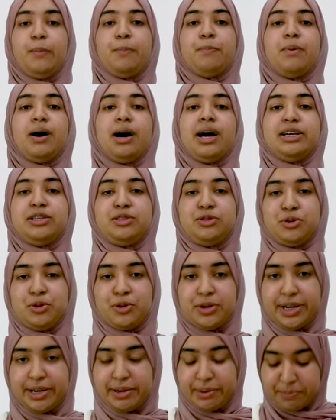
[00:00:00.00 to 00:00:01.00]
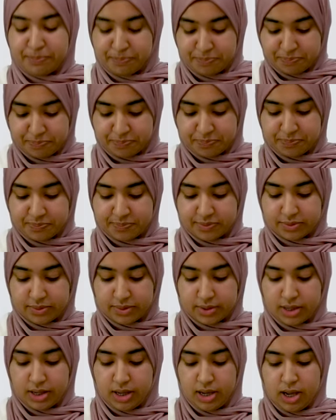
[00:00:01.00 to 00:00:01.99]
My story.
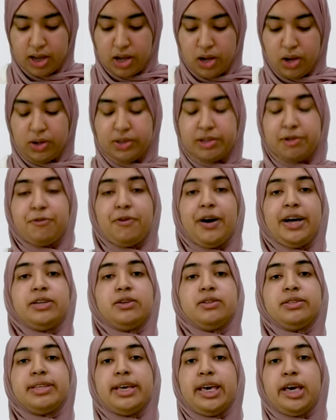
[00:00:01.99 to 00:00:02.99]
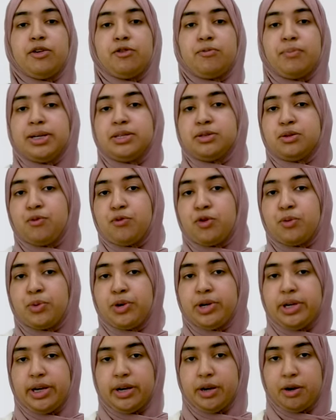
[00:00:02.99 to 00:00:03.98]
On the final day of my sophomore
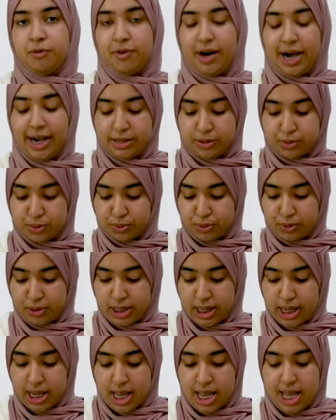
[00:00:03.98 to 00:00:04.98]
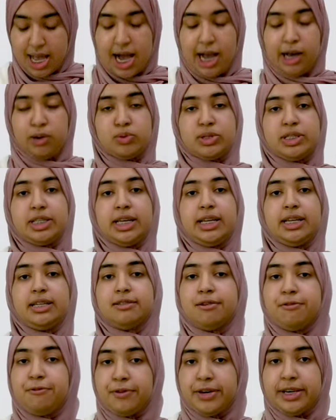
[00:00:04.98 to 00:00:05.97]
year of high school, I was hit in
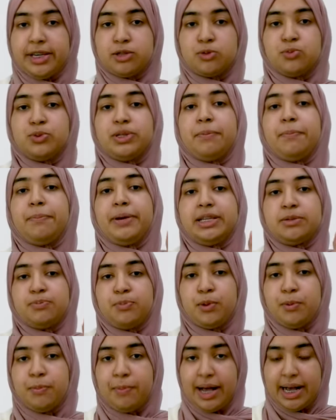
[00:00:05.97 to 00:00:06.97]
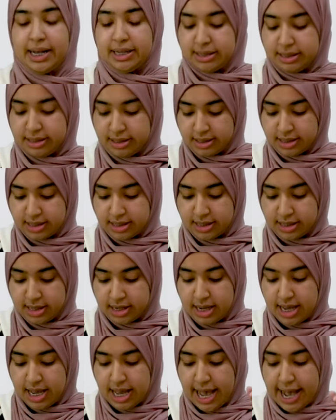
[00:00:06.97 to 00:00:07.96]
the face with a baseball bat.
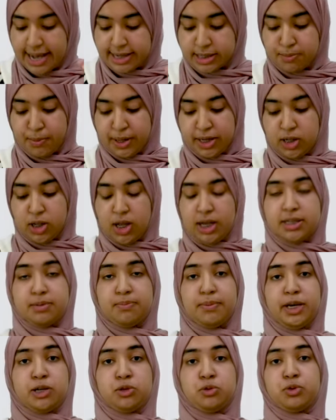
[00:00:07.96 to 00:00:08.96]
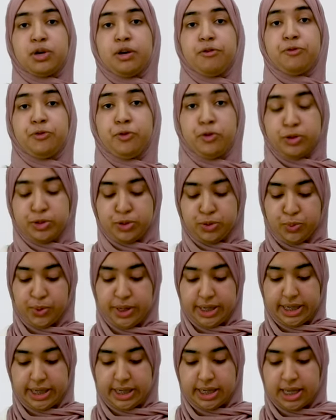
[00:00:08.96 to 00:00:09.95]
As my classmate took a full
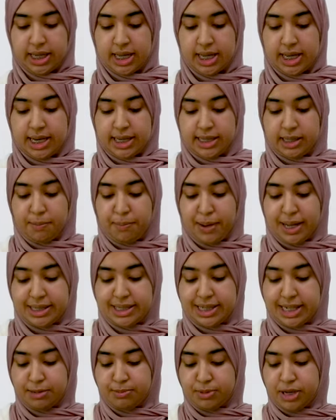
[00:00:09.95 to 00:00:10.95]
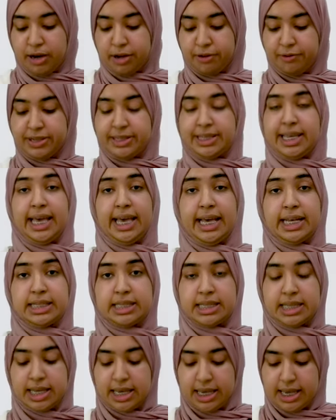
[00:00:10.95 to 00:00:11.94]
swing, the bat slipped out of his
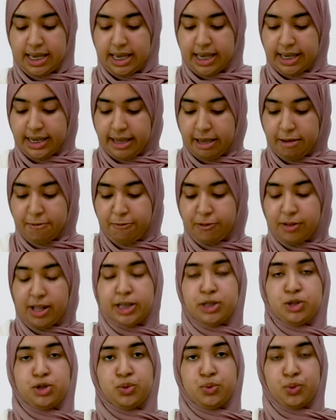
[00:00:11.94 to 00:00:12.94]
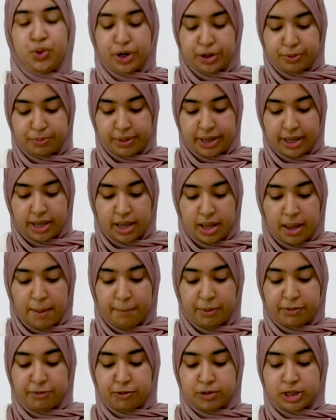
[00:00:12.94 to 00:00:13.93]
hands and came flying toward me
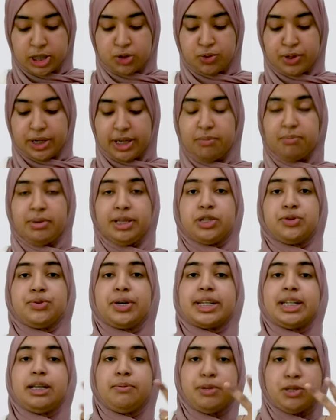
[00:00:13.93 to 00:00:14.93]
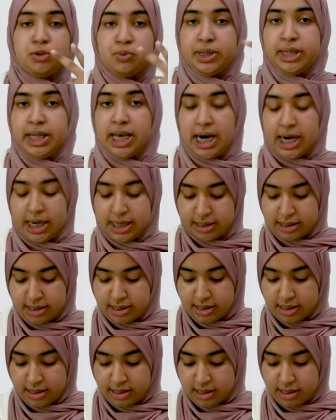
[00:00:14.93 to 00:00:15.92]
before striking me directly between the eyes.